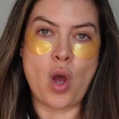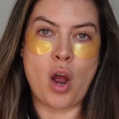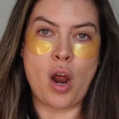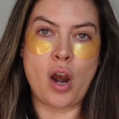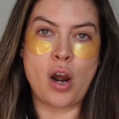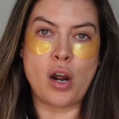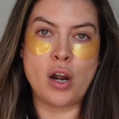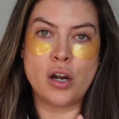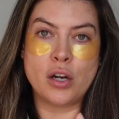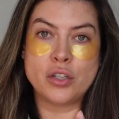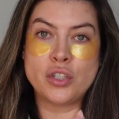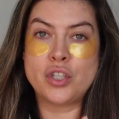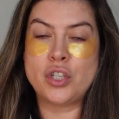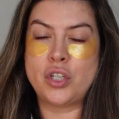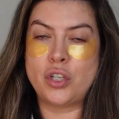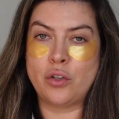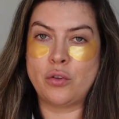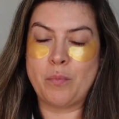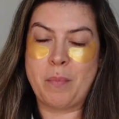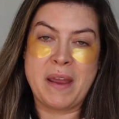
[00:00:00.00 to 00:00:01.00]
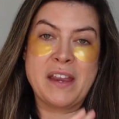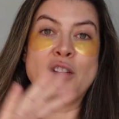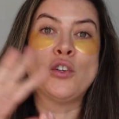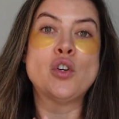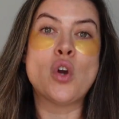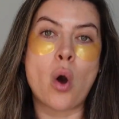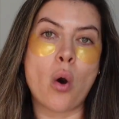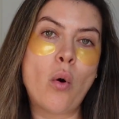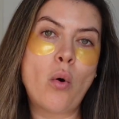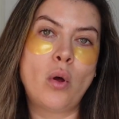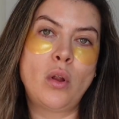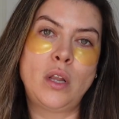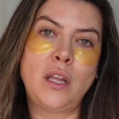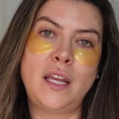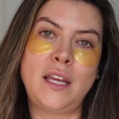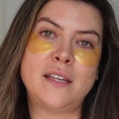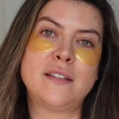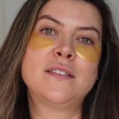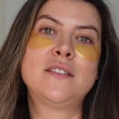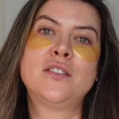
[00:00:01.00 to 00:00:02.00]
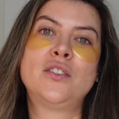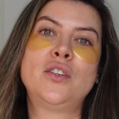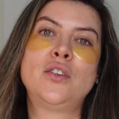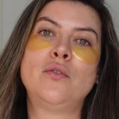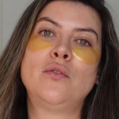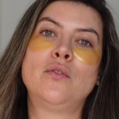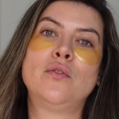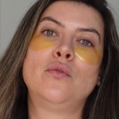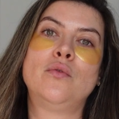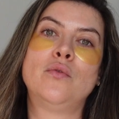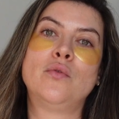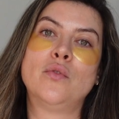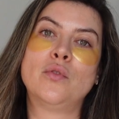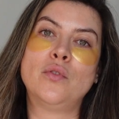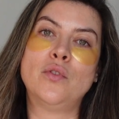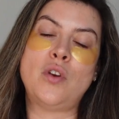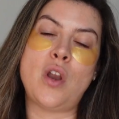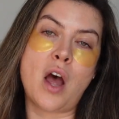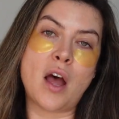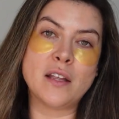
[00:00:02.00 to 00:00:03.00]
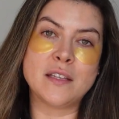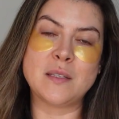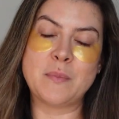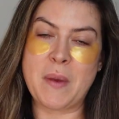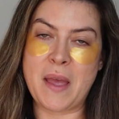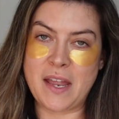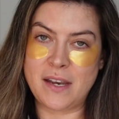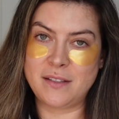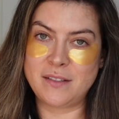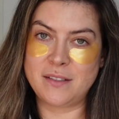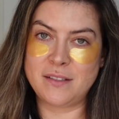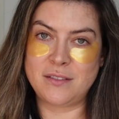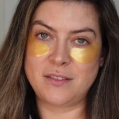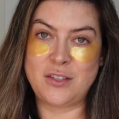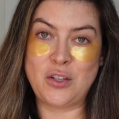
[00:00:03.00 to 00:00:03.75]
are my goal is to not spend